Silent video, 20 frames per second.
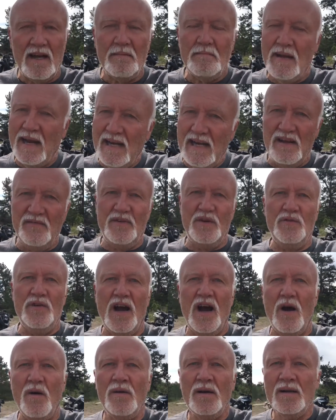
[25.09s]
Many of you
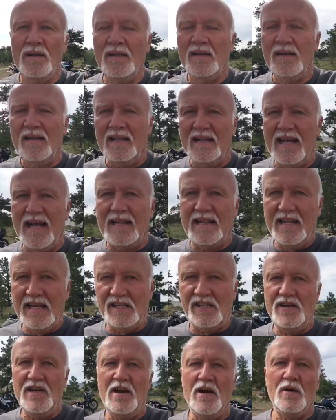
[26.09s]
know that
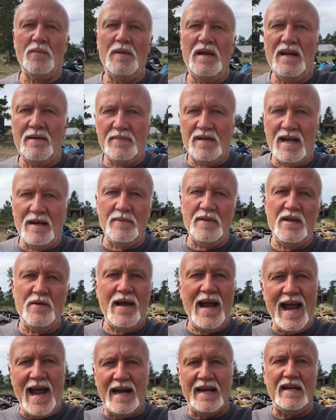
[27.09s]
this year BMW
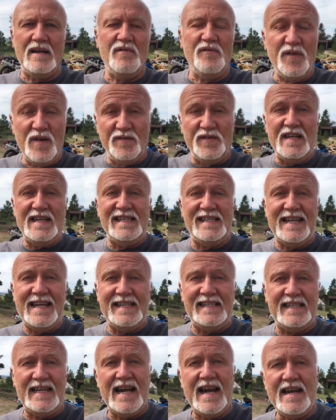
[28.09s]
added 50
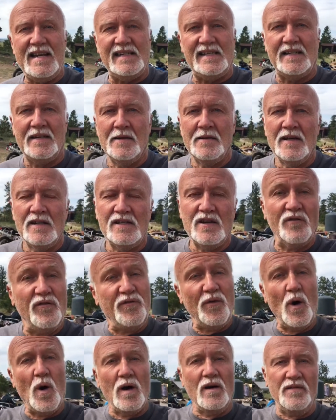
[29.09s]
cc's to
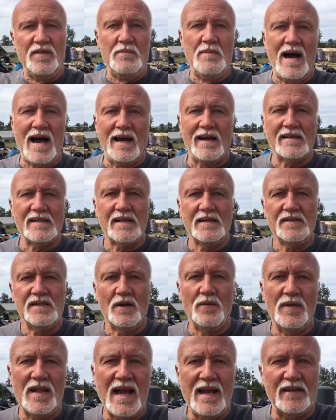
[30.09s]
four of the models,
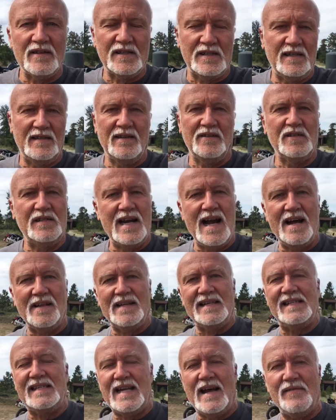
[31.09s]
so there's now
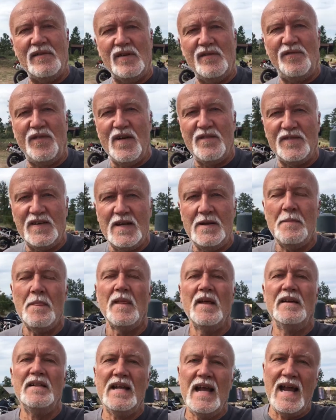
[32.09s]
the 750,
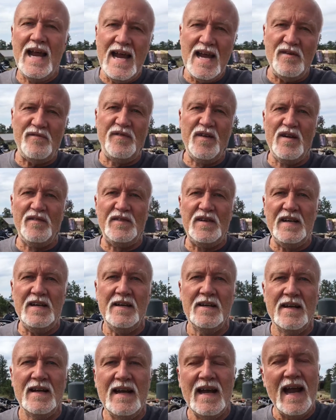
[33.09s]
the 850,
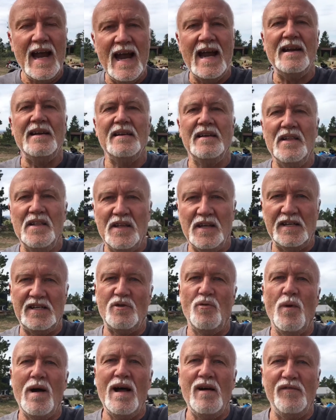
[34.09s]
and the
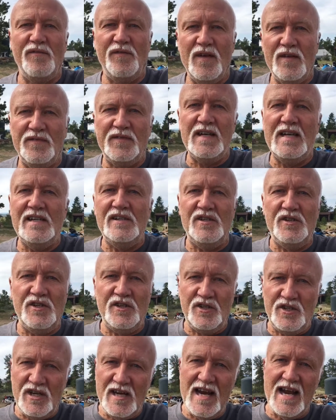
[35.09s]
1250
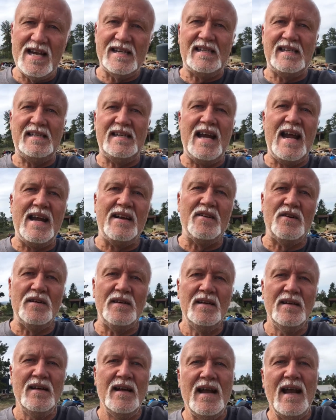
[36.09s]
GS Standard
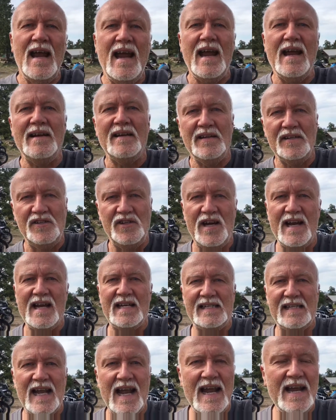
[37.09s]
and
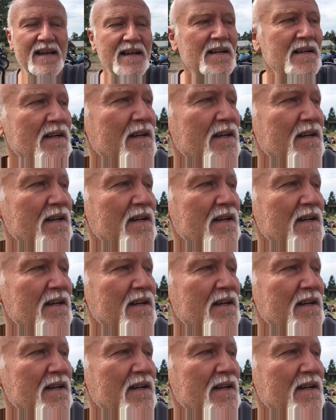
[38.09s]
GSA.